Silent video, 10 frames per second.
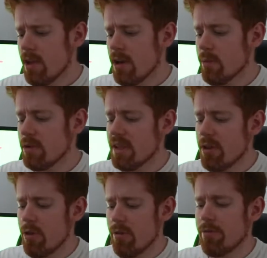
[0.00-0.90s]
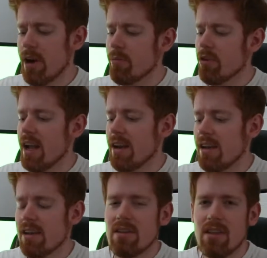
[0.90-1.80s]
I will say though, the frame rate
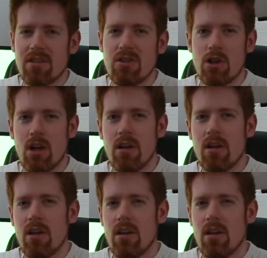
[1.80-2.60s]
does chug